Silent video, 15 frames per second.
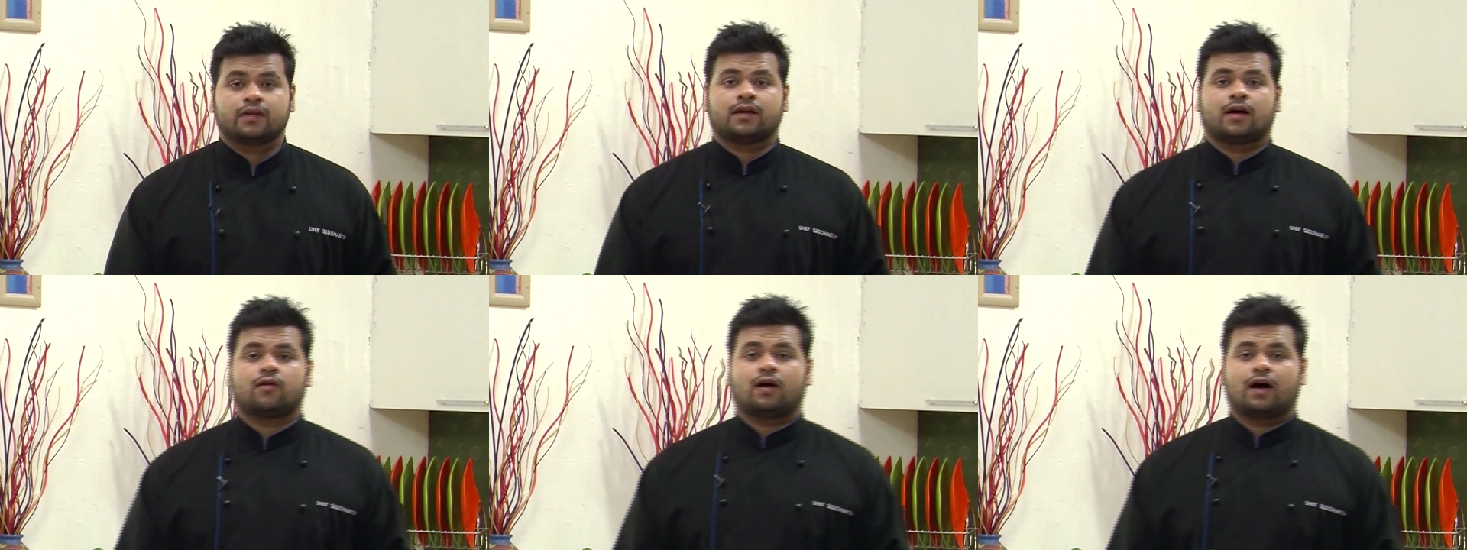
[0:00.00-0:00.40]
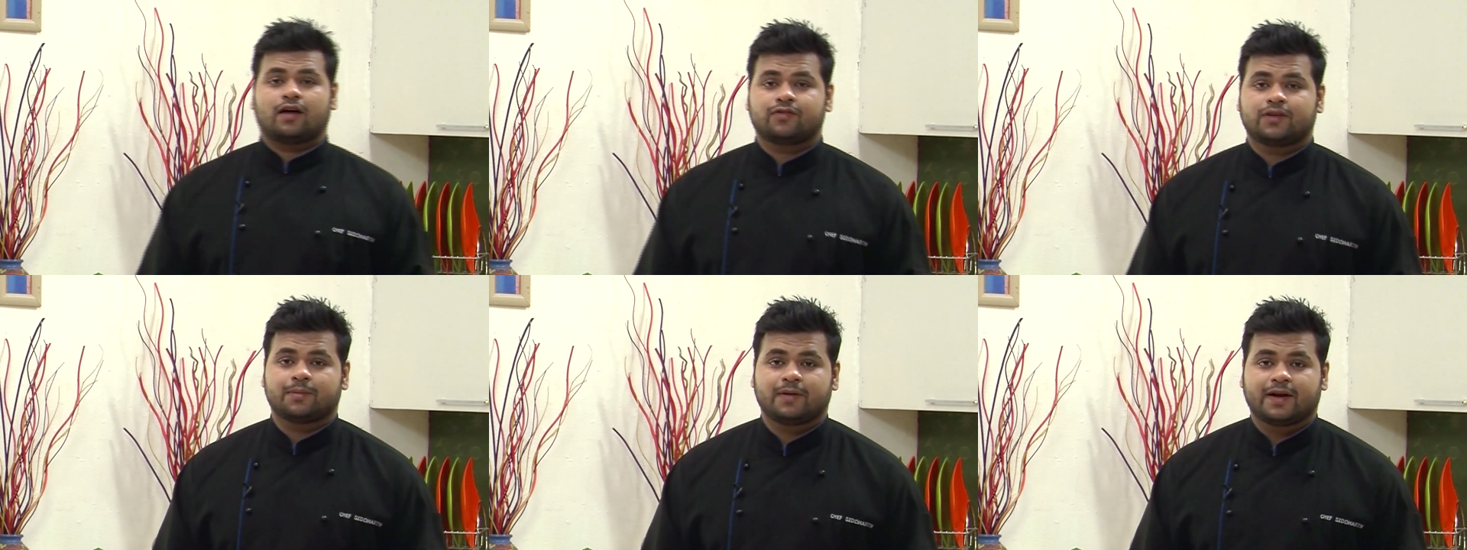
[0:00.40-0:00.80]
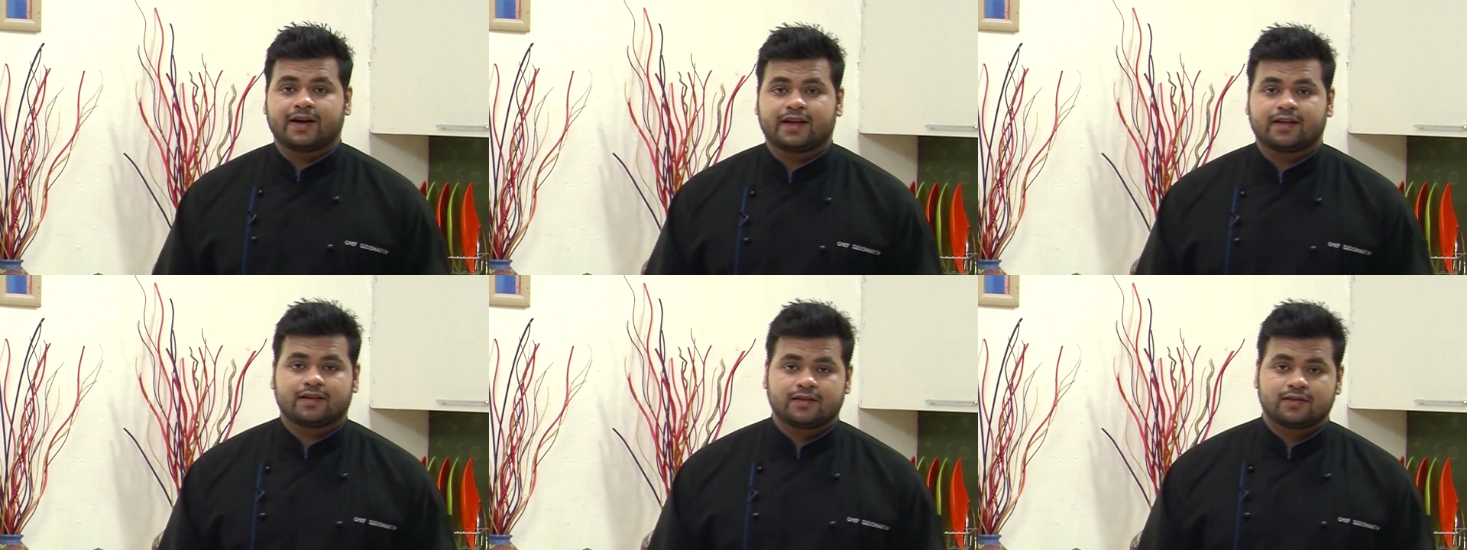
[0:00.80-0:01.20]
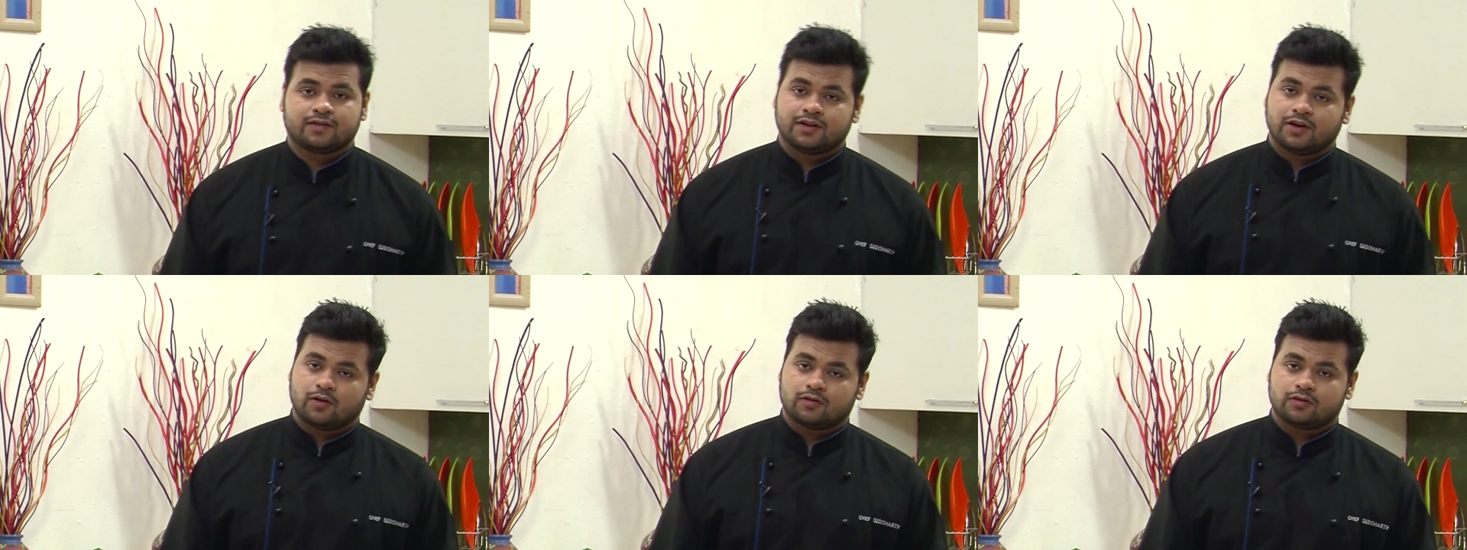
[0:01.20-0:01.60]
Now after plating this
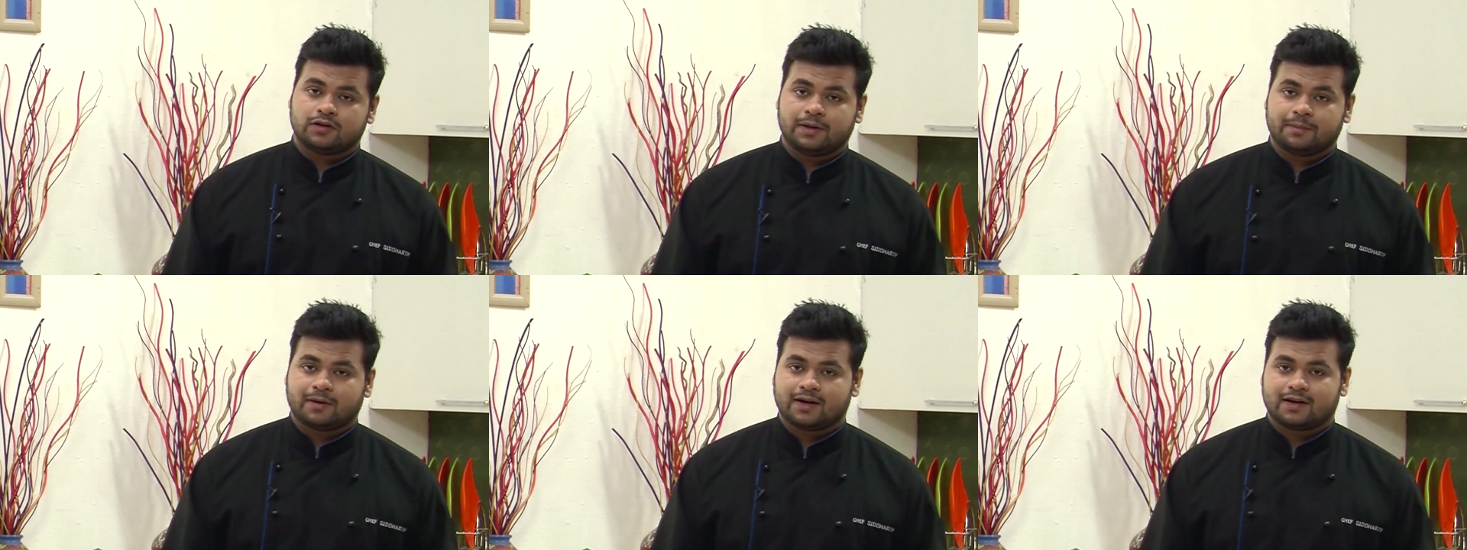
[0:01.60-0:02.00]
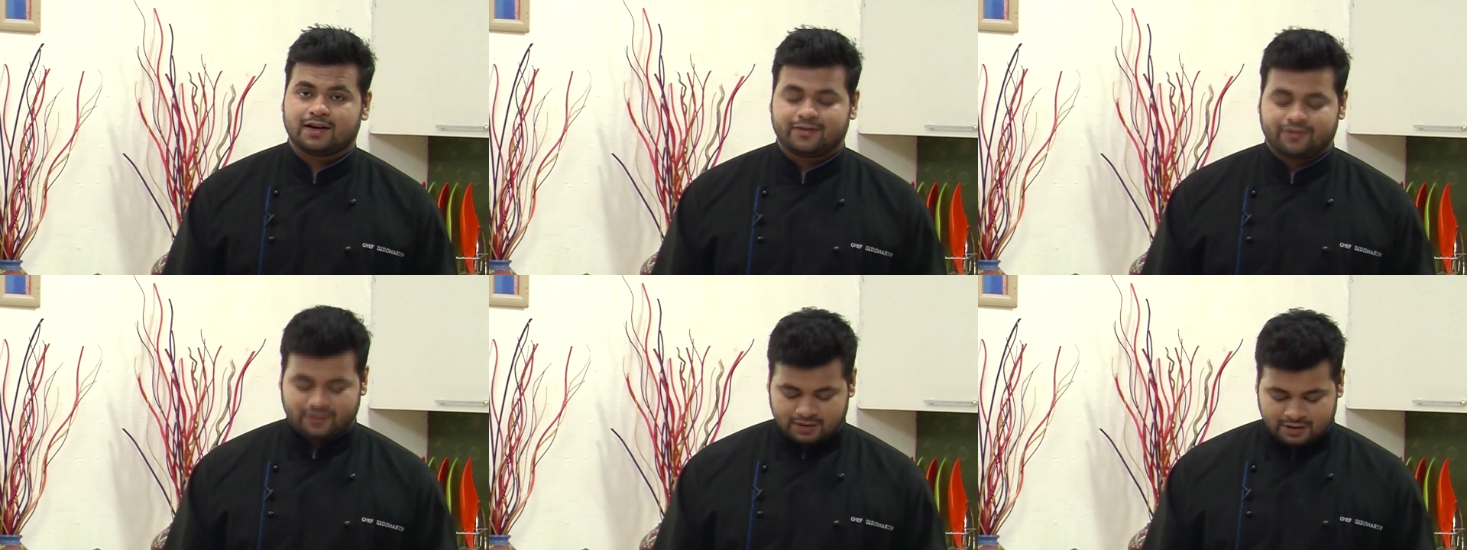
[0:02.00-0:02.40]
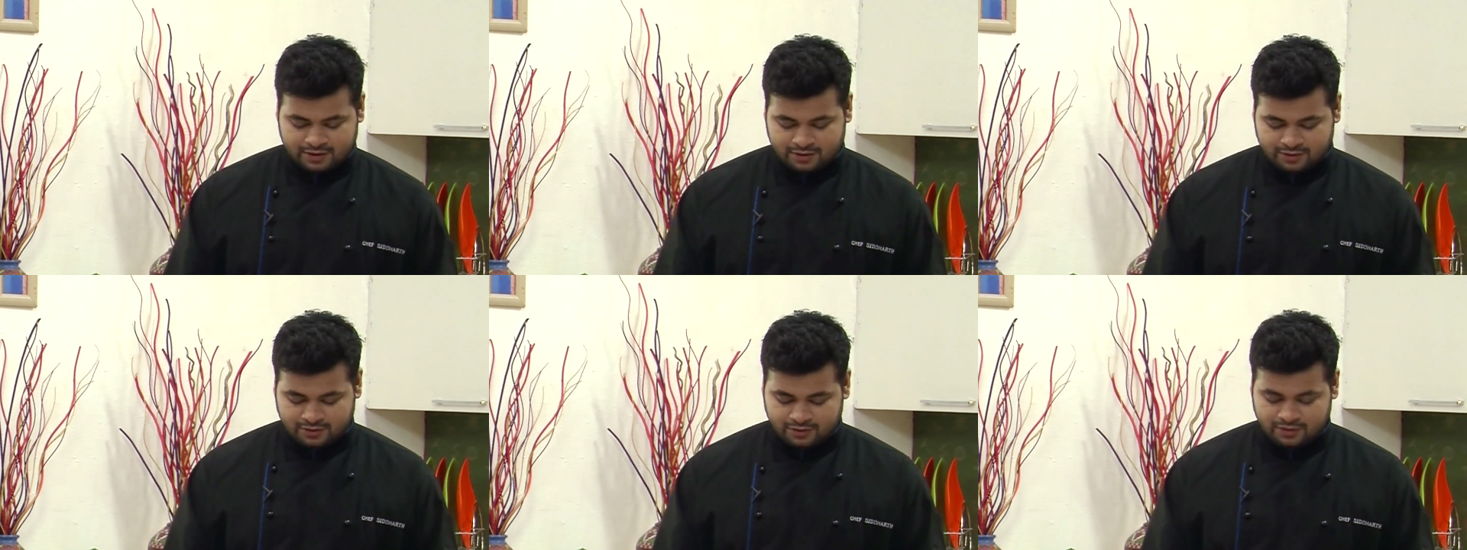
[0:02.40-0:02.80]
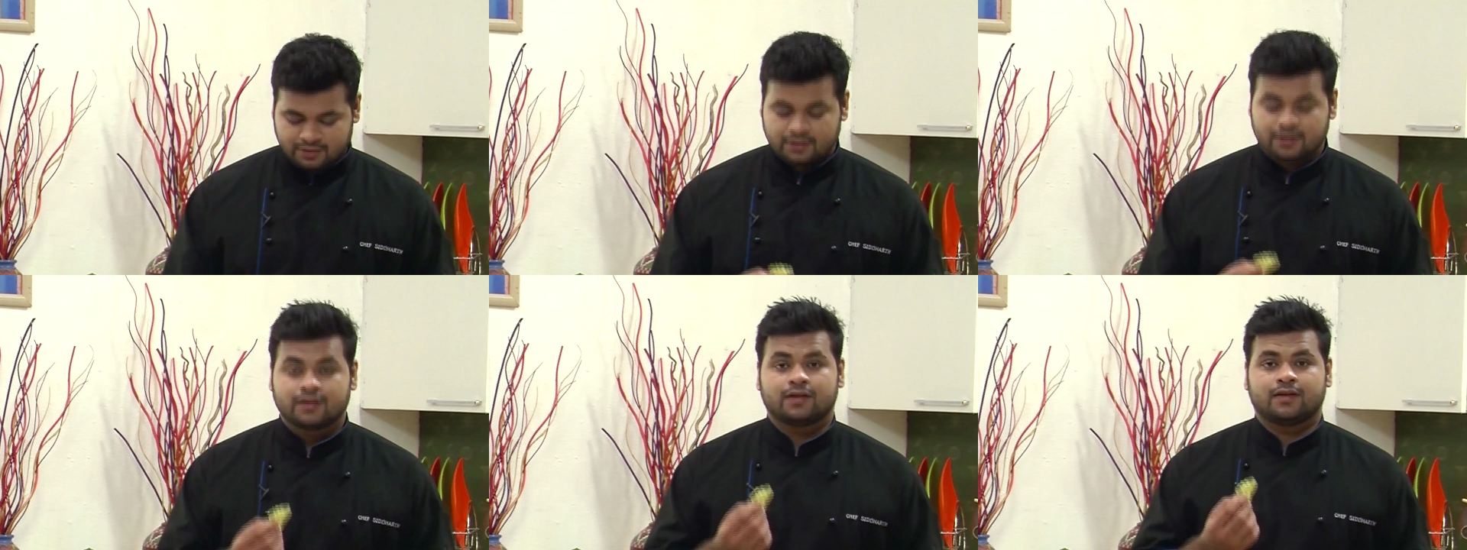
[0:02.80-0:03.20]
the only part left is
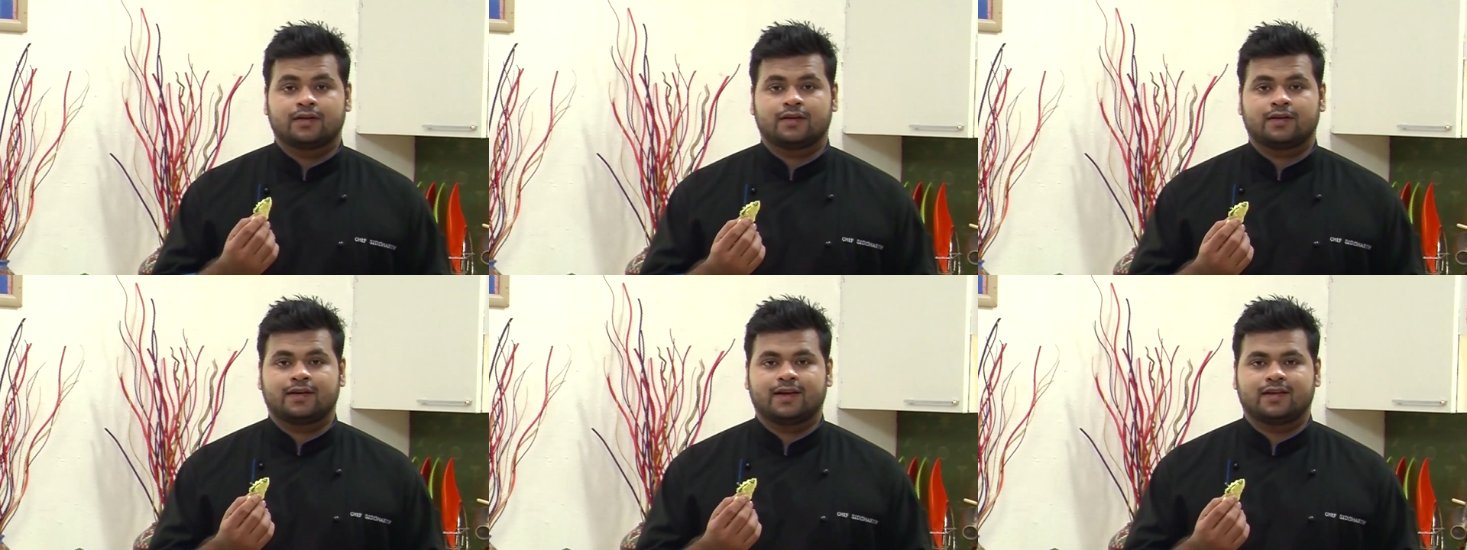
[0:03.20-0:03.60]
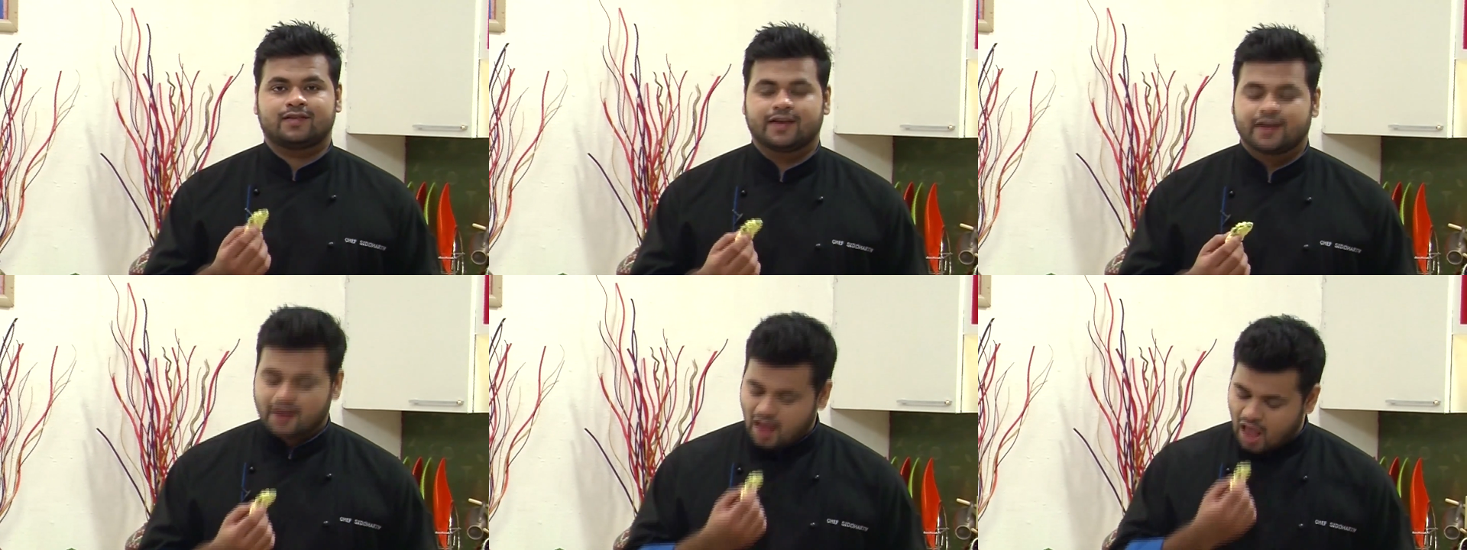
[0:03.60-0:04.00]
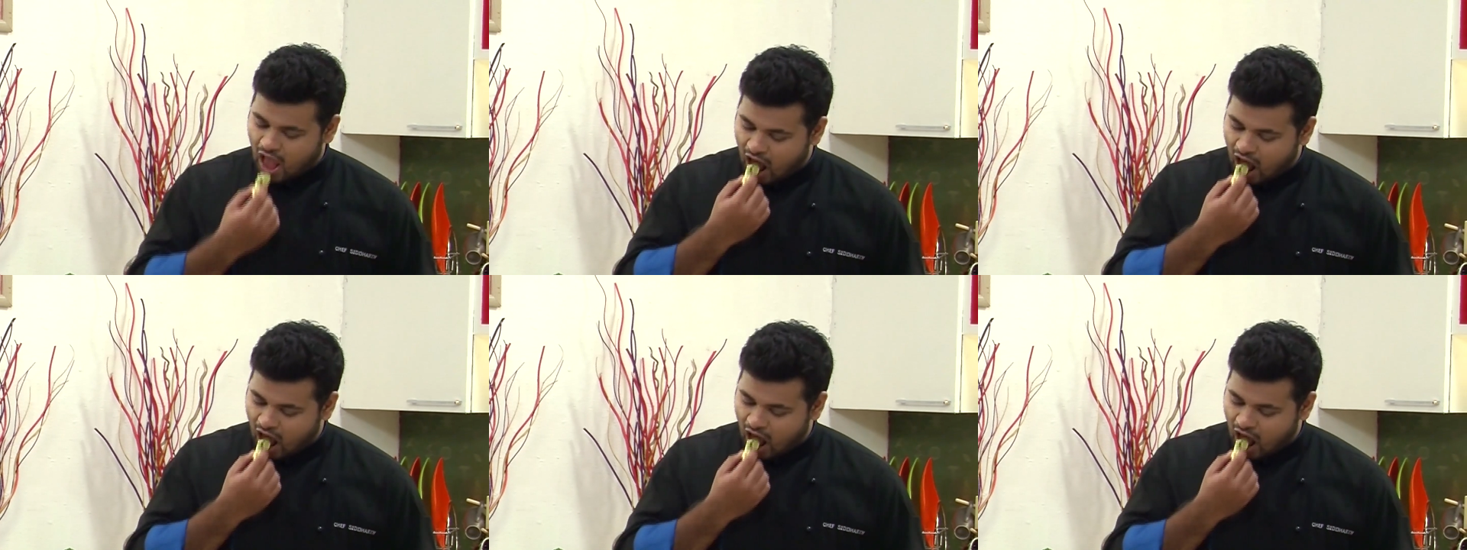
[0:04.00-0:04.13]
tasting.